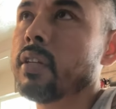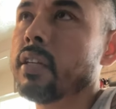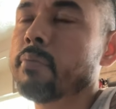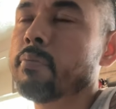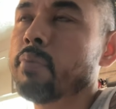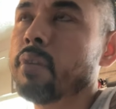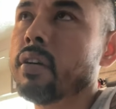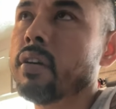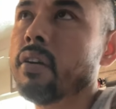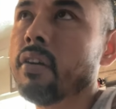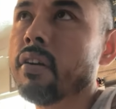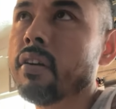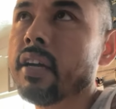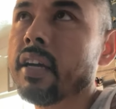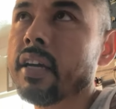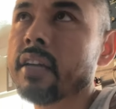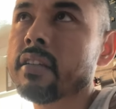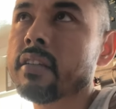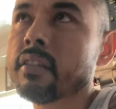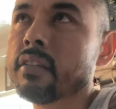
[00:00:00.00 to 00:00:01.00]
Like Bret Hart
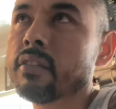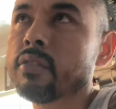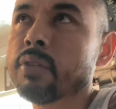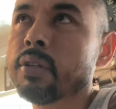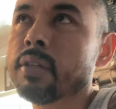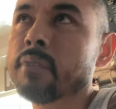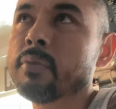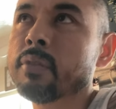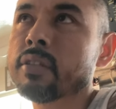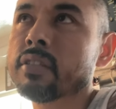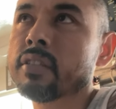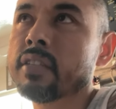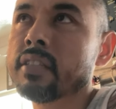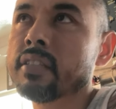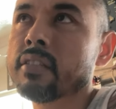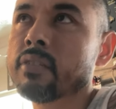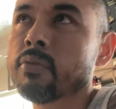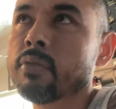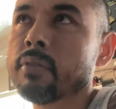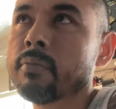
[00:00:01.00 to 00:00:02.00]
had a trademark
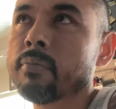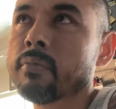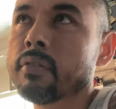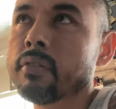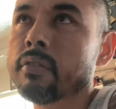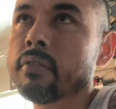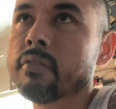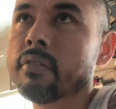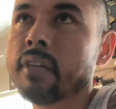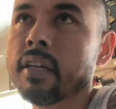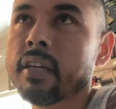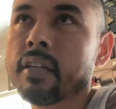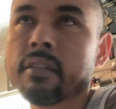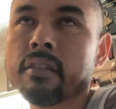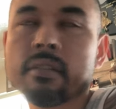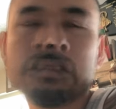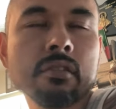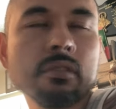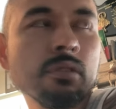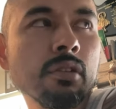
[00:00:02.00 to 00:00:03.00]

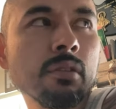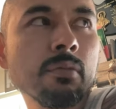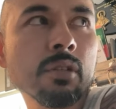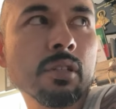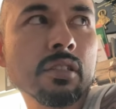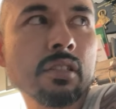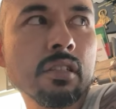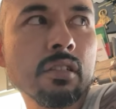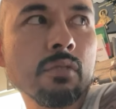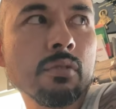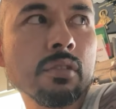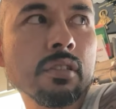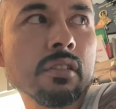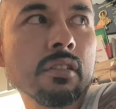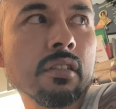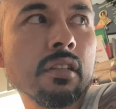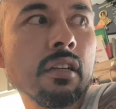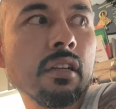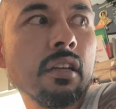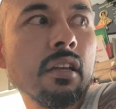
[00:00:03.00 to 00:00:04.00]
sequence.